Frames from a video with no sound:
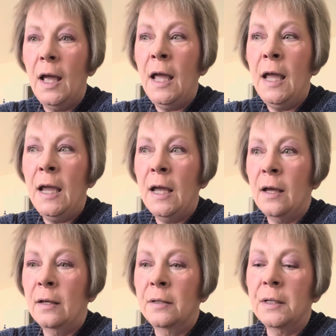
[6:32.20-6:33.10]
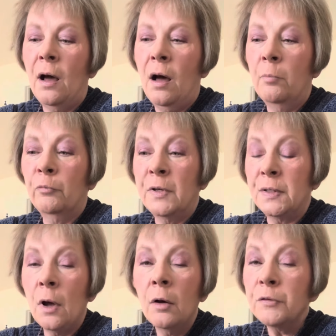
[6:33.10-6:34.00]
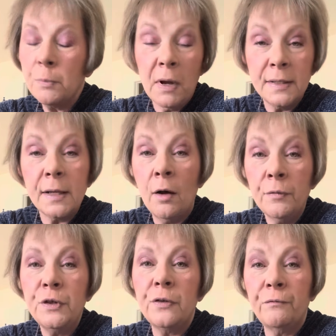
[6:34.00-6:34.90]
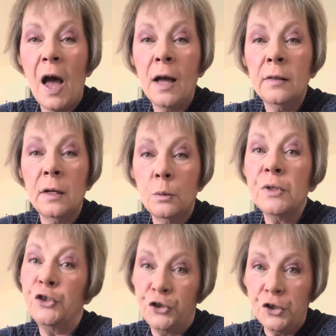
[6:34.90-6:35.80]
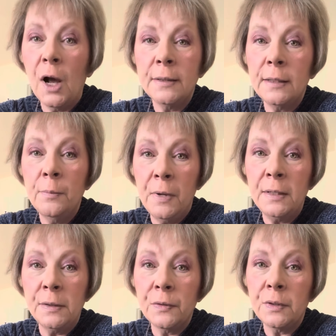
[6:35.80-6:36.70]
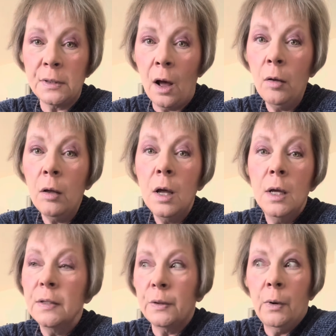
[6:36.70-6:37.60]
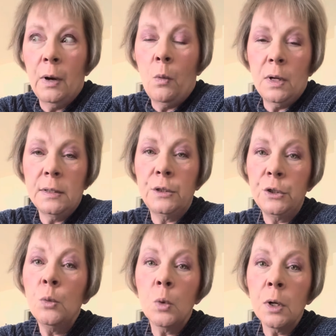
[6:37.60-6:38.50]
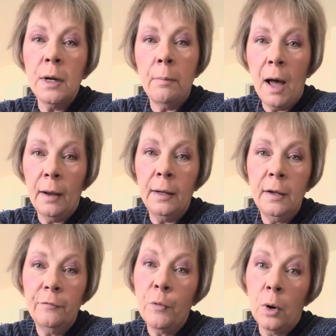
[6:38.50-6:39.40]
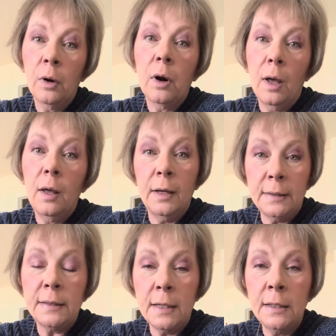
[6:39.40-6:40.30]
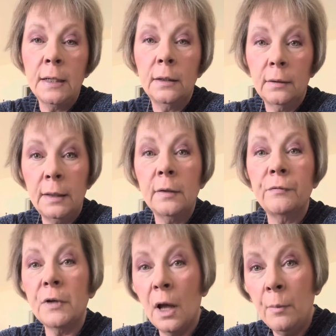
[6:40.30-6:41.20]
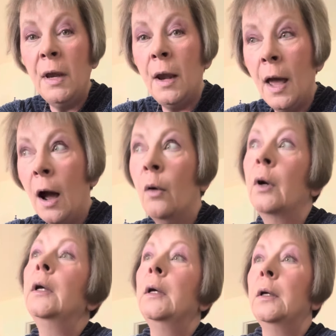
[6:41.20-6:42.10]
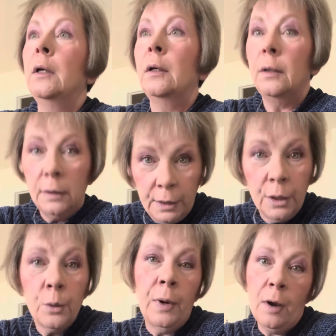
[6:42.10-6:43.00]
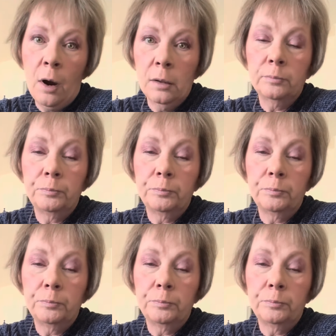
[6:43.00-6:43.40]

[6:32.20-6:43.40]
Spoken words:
and resolved myself to the fact that it was just a basal cell, so I wasn't too worried about it for an extended length of time, and now here we are.